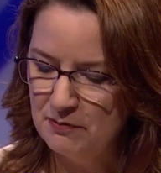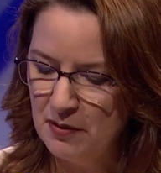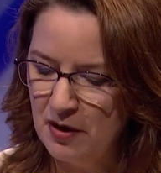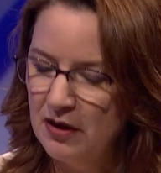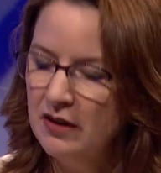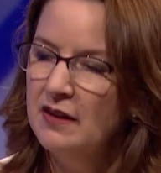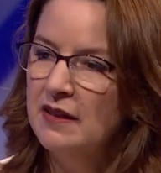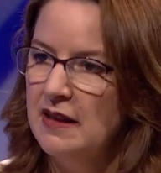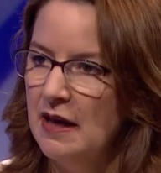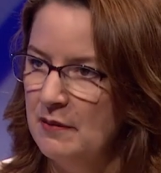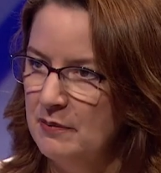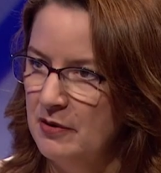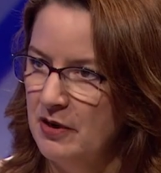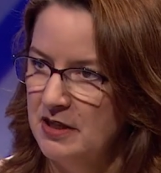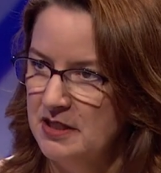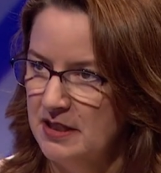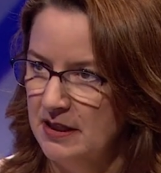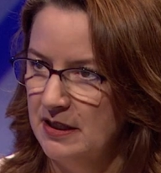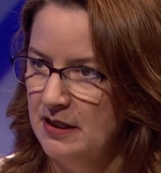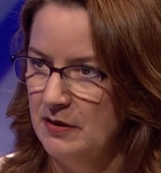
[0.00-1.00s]
part of that
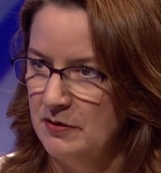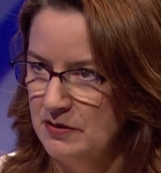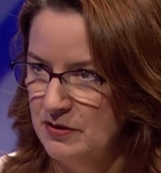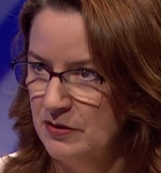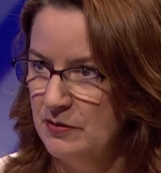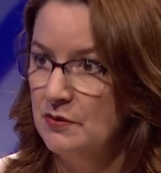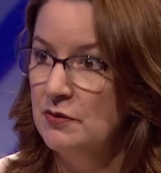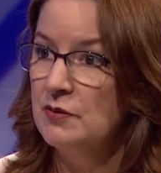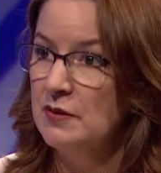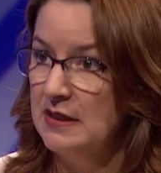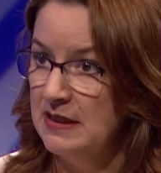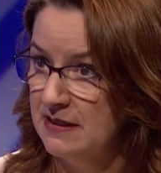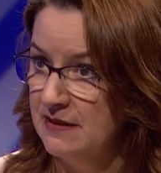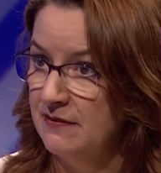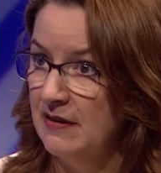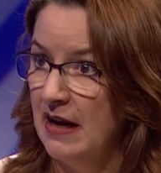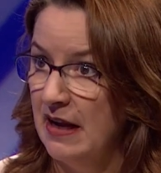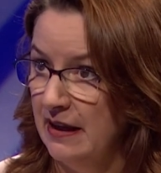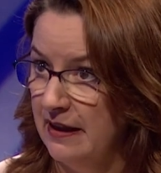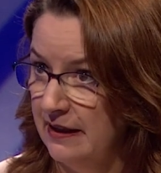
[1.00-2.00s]
project goes through East
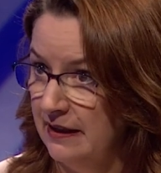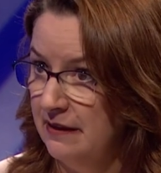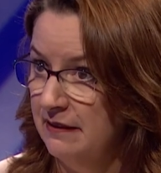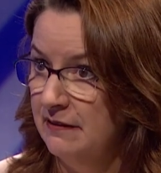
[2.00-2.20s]
Valley.